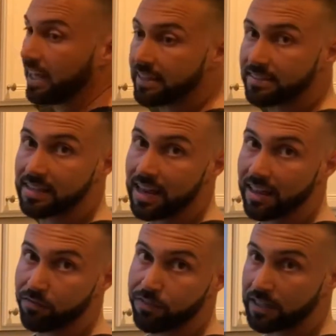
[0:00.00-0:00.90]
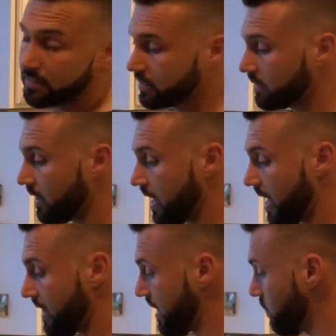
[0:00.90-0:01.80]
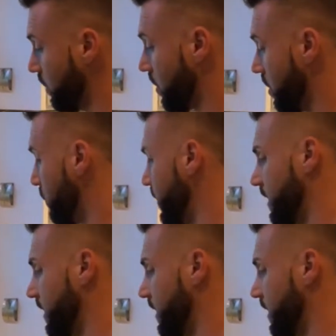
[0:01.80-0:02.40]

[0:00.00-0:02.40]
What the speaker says: get the salad fixed, and then we'll go on with